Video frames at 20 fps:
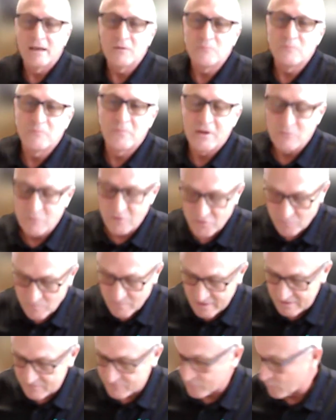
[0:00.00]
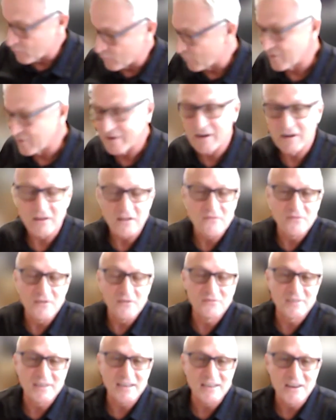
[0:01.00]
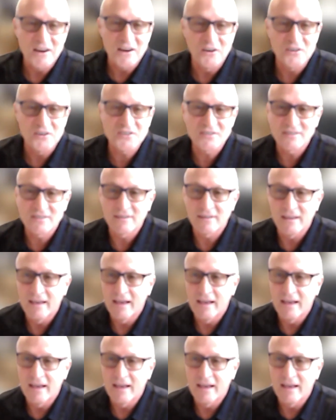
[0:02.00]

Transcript: been with me for nearly 15 years,